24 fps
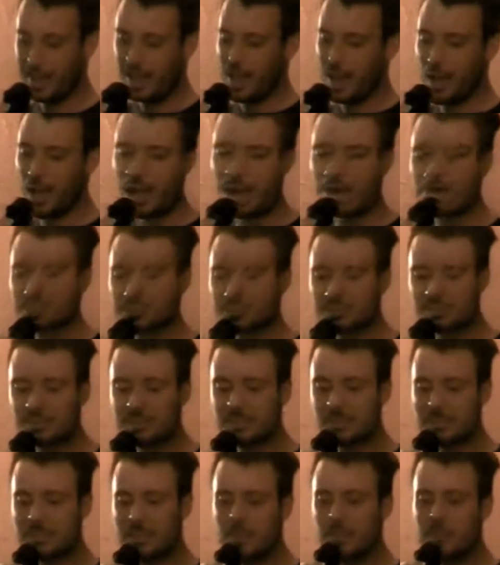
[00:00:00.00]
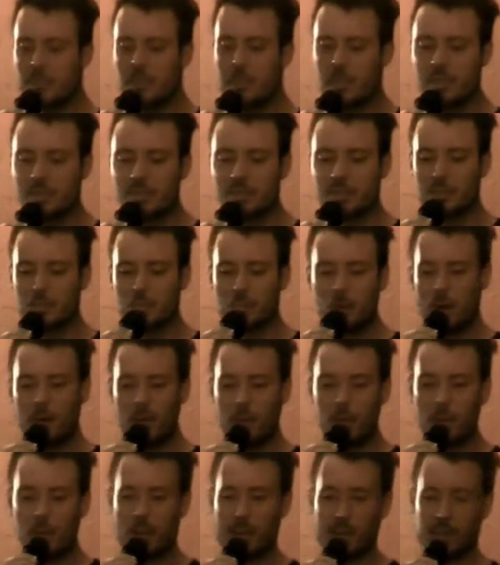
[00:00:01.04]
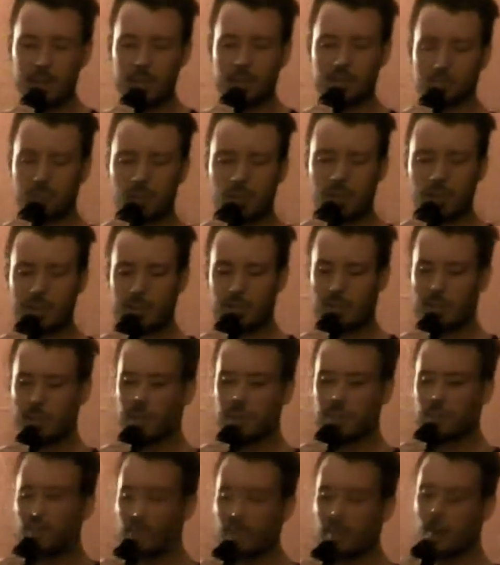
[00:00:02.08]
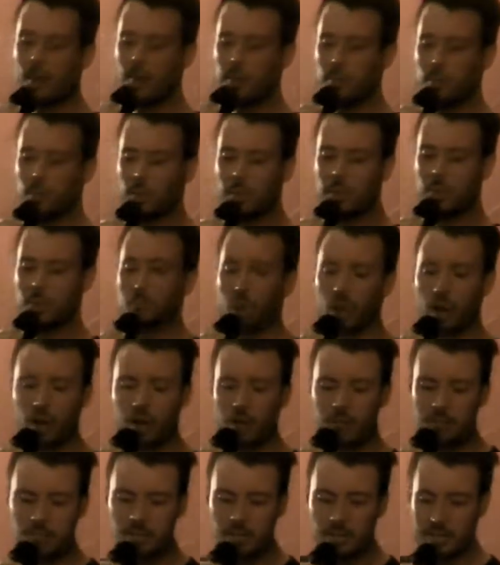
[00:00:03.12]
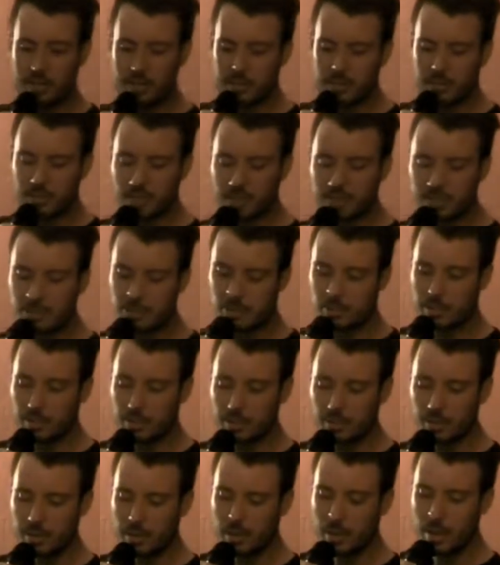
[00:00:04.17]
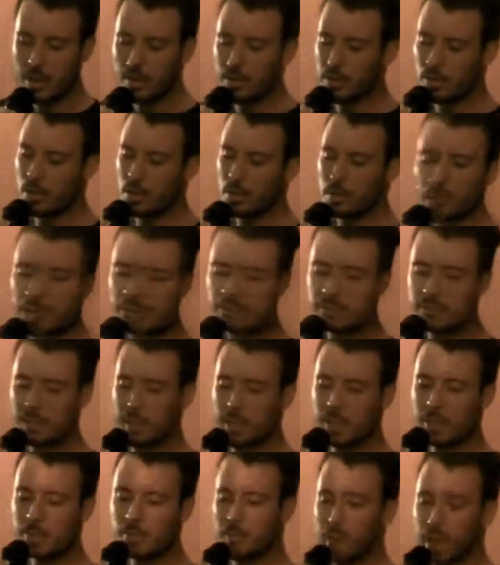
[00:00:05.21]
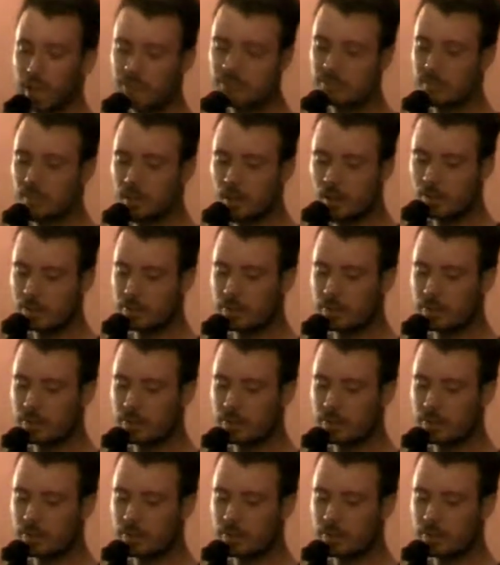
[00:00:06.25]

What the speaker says: I was turned facing the wall while I undressed. I undid a couple of the bottom buttons of my shirt, thought about taking my socks